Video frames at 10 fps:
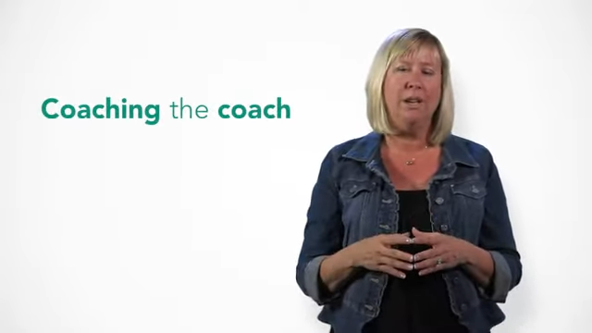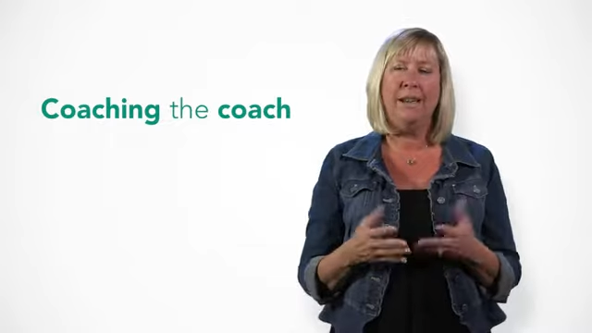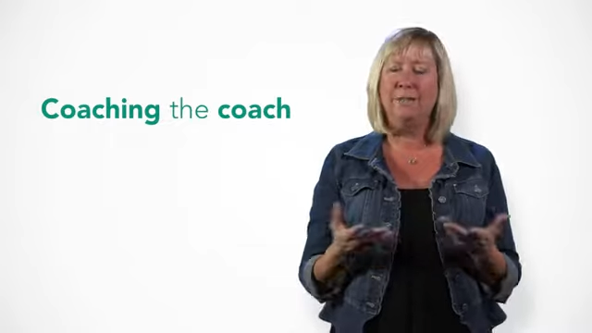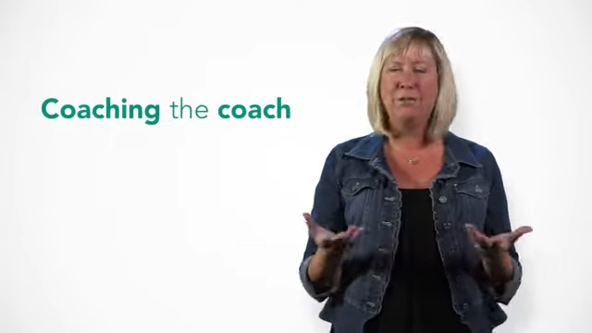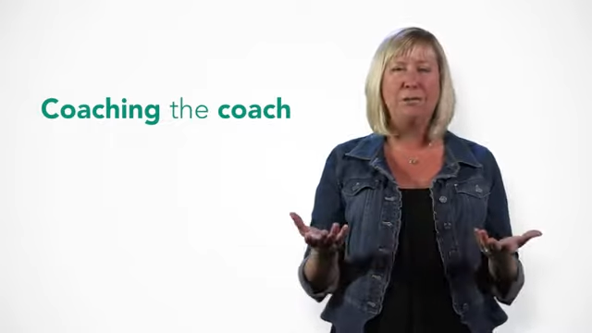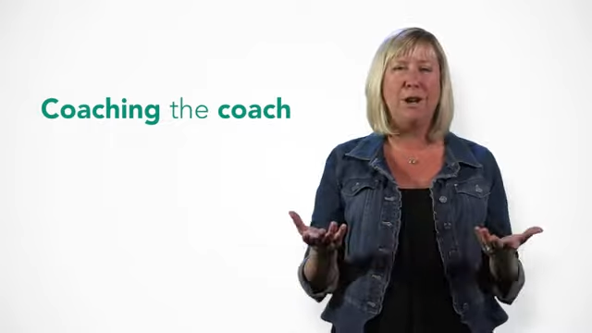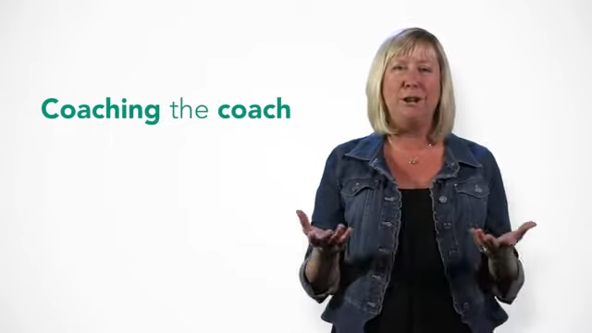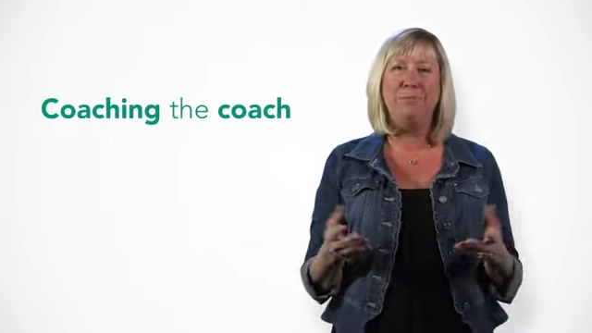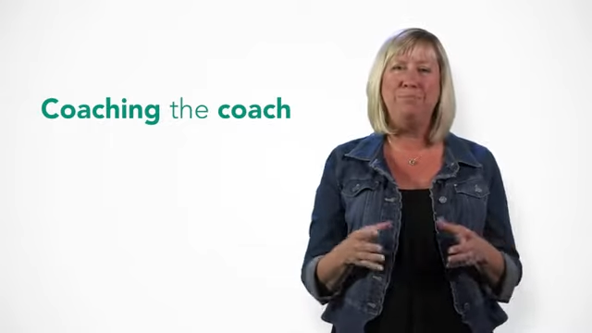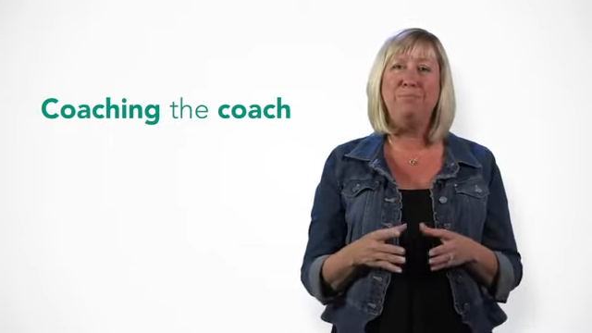After
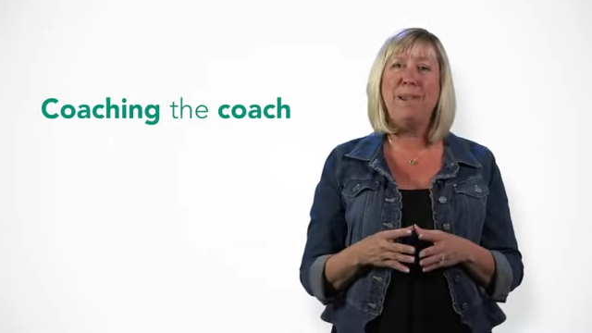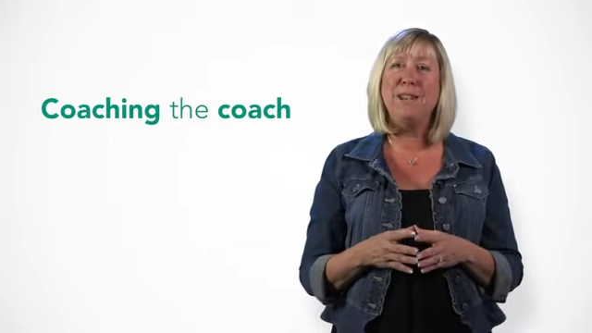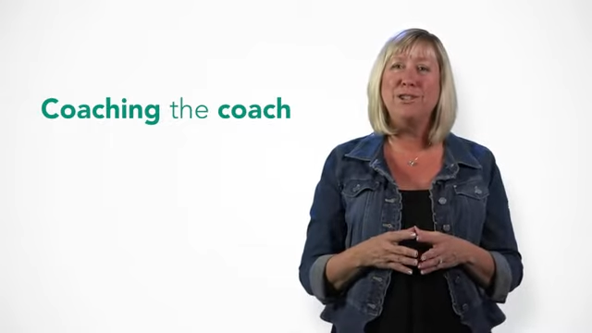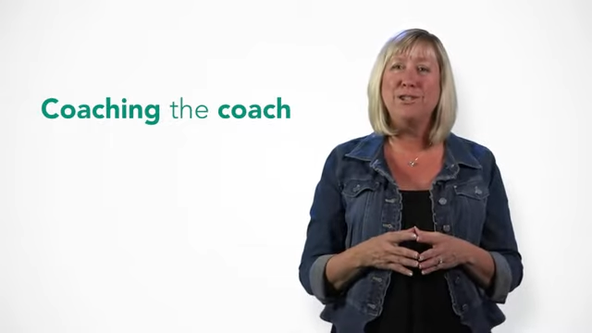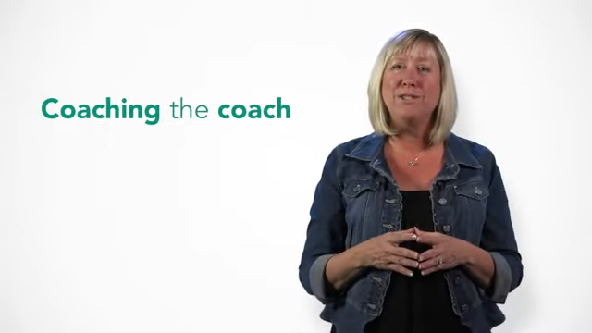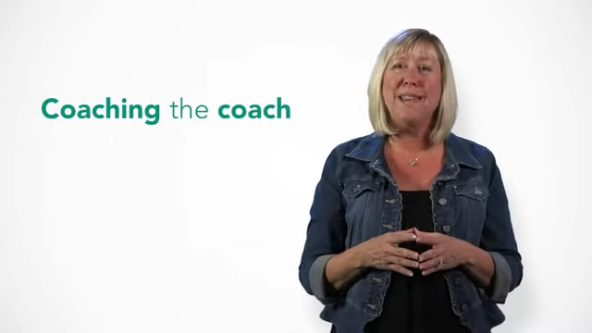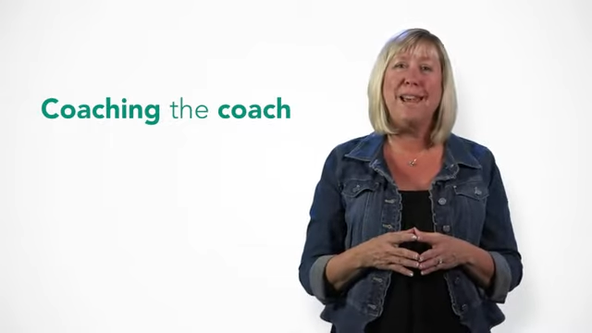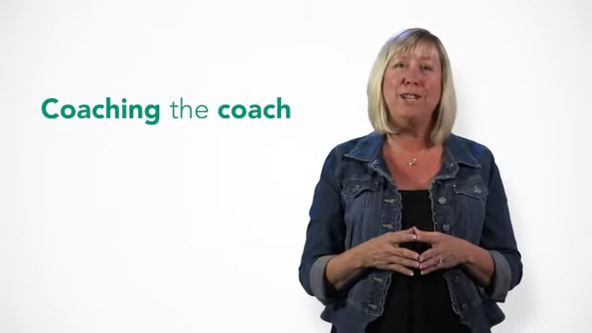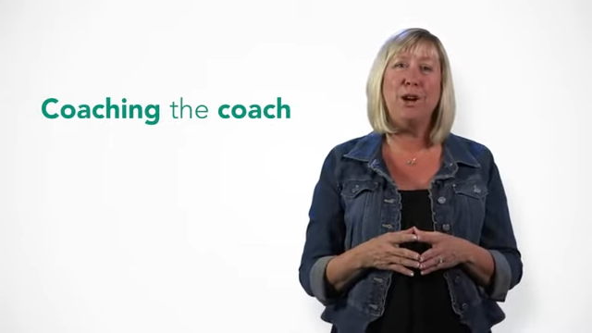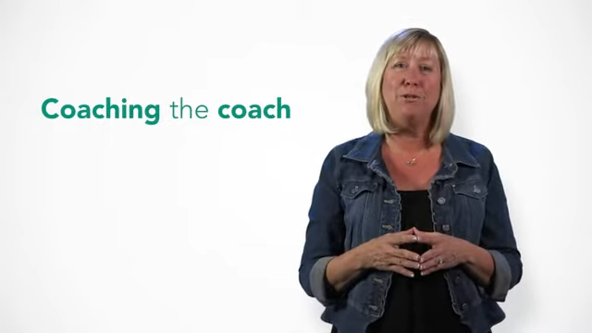all, managers
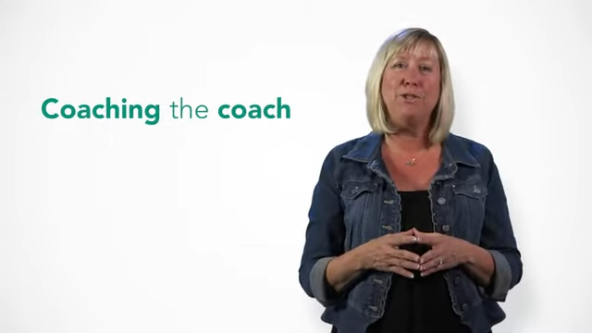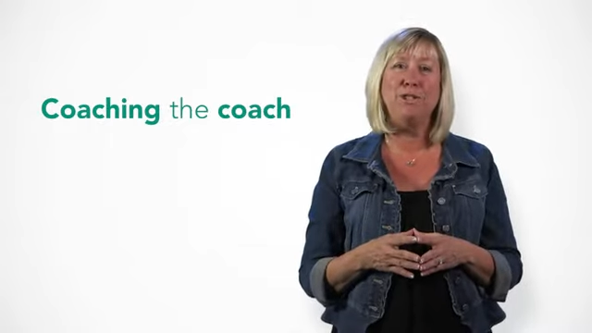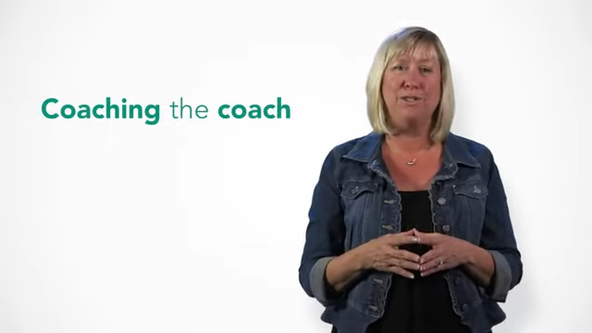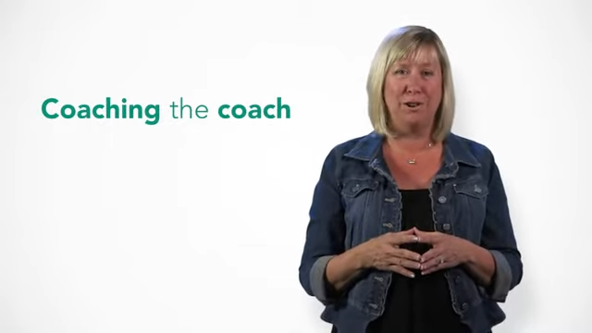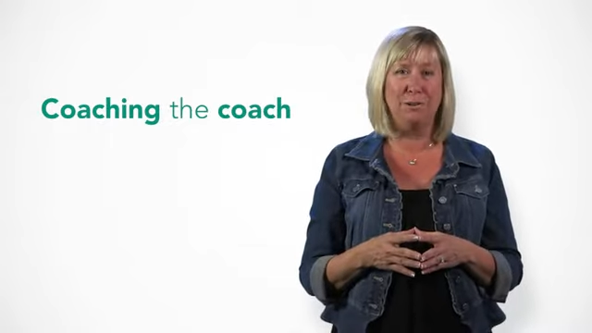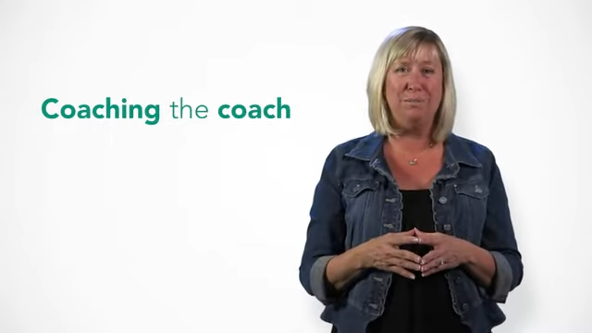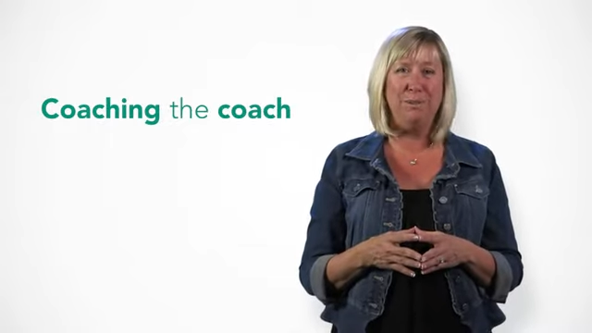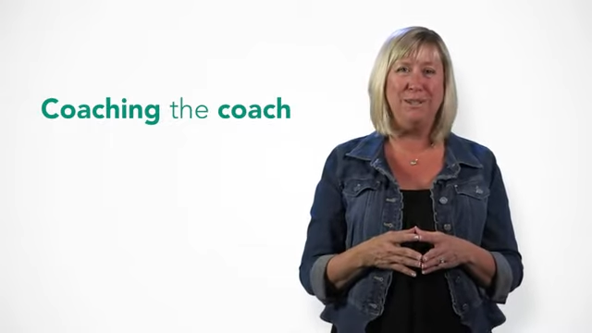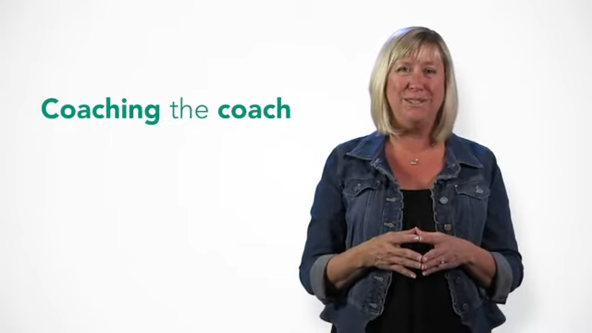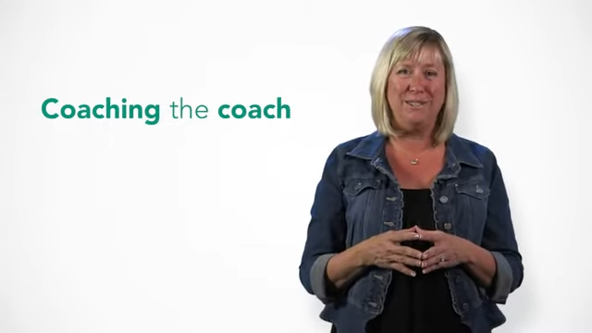and coaches are
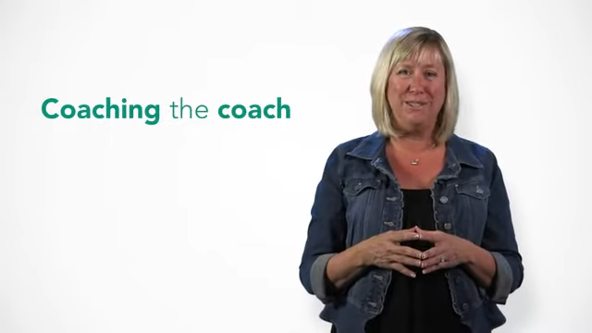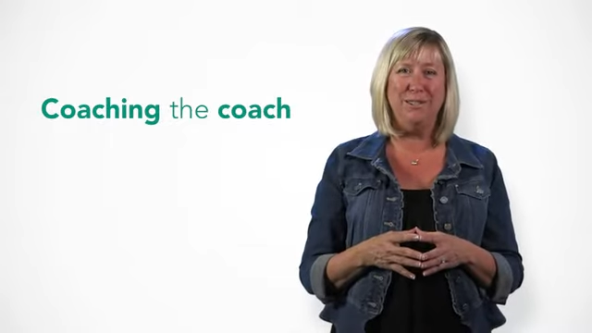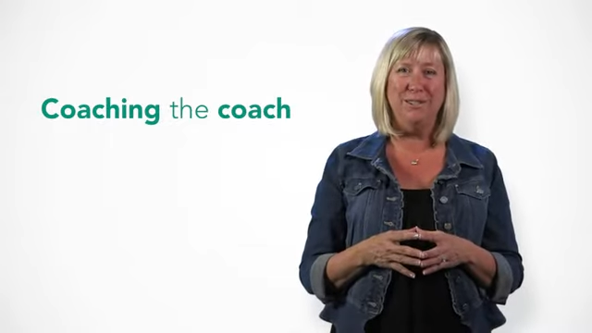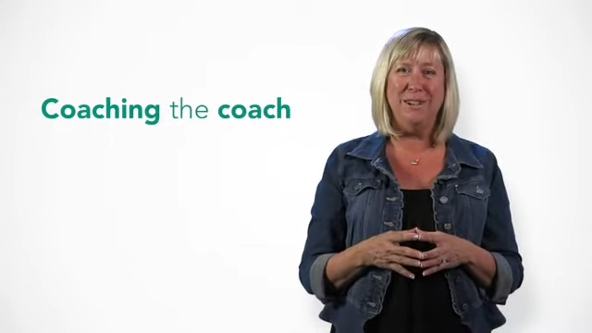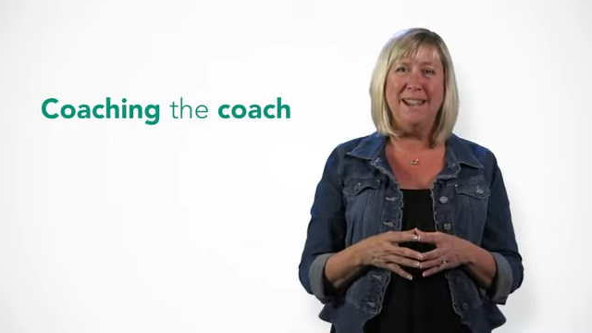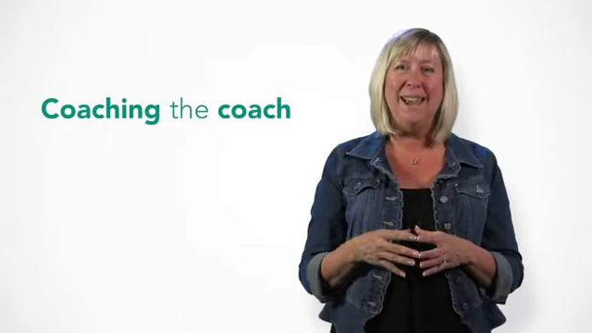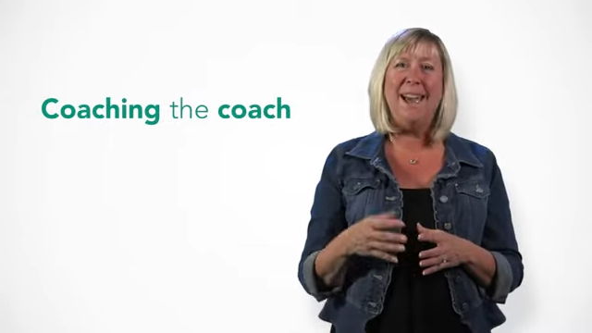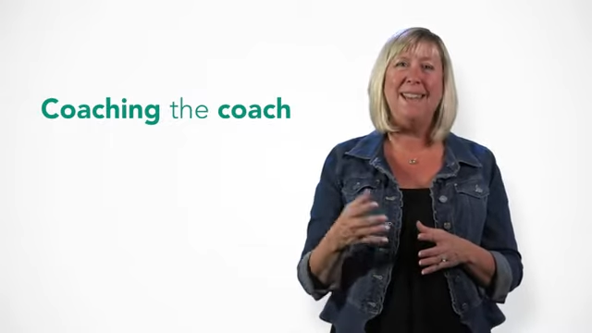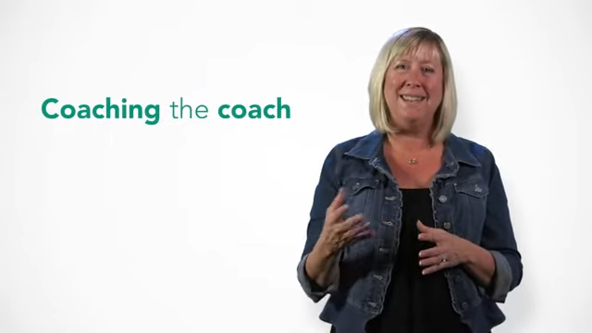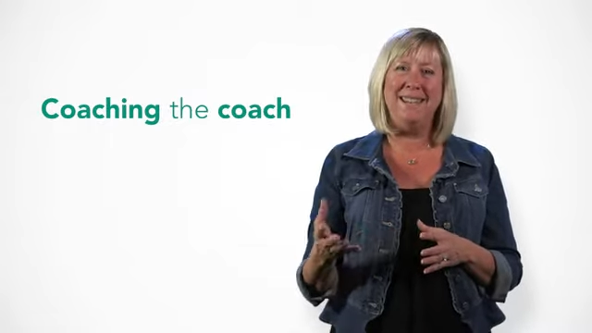employees too
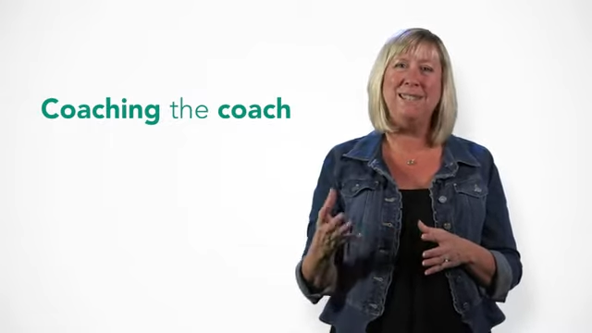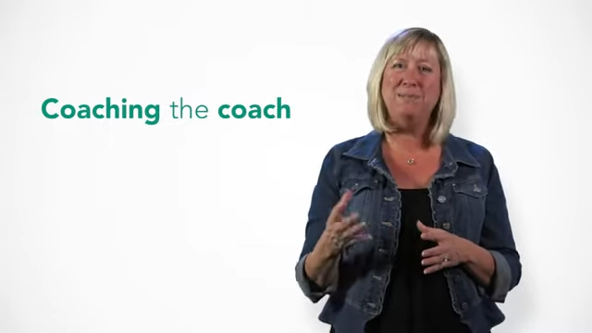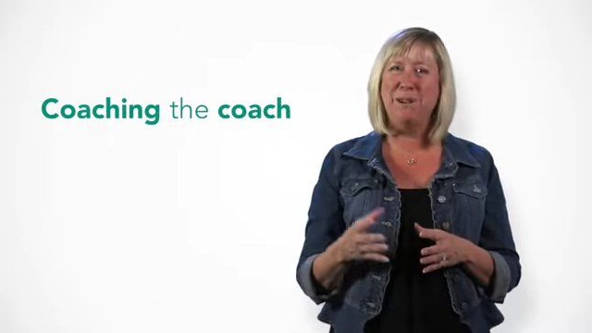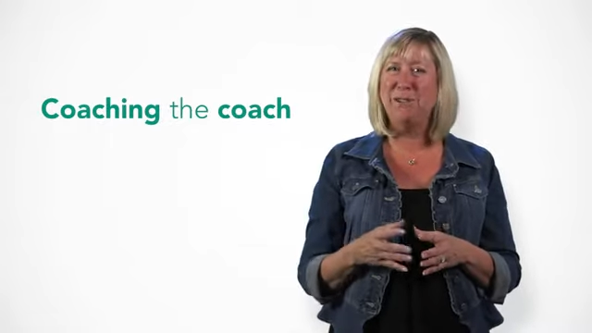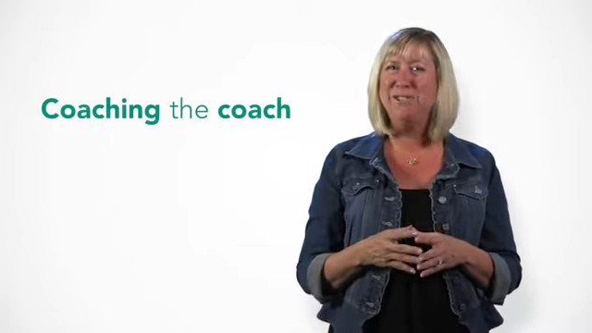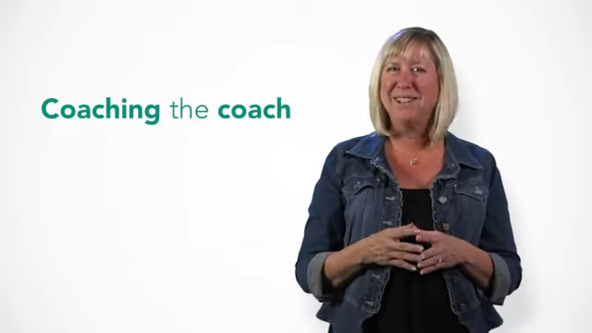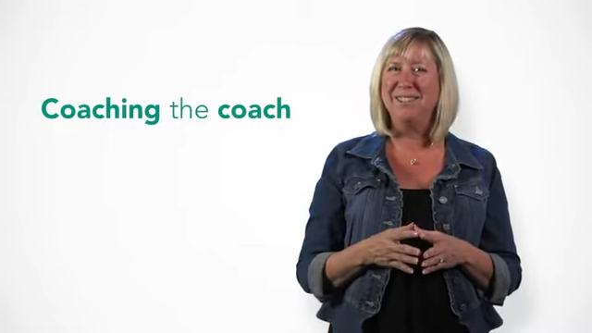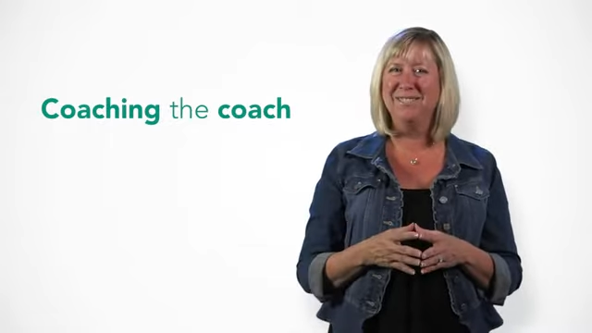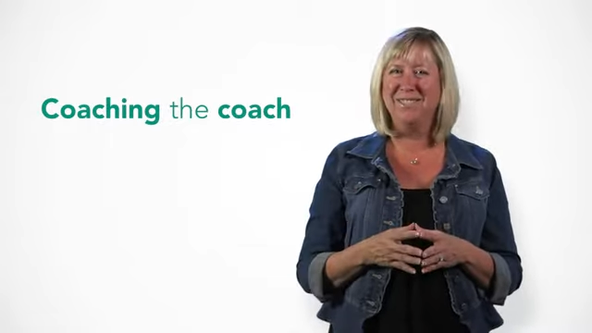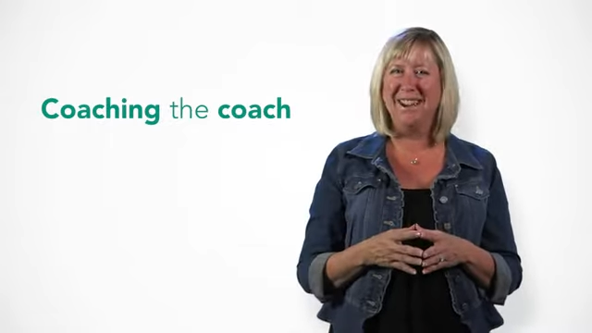and need some
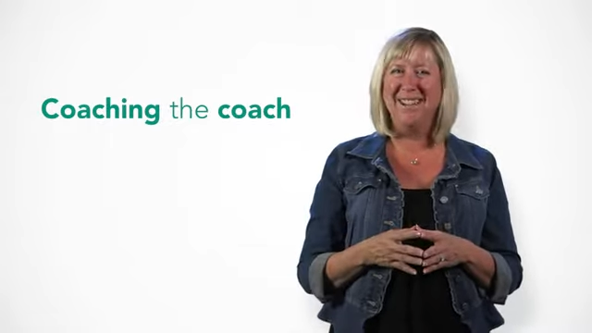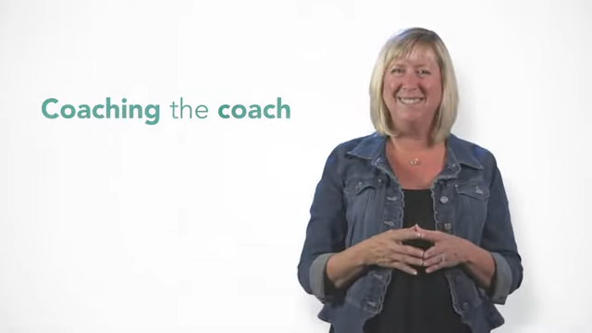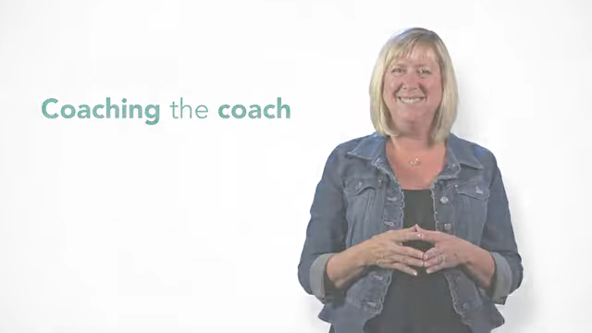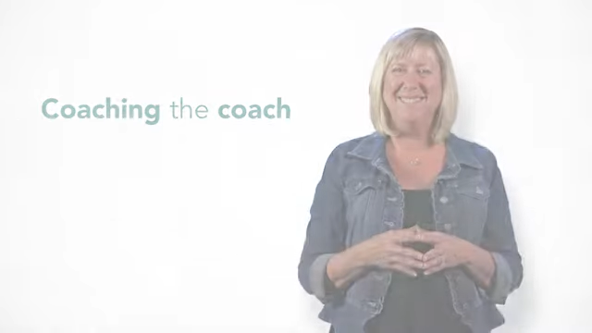coaching, right?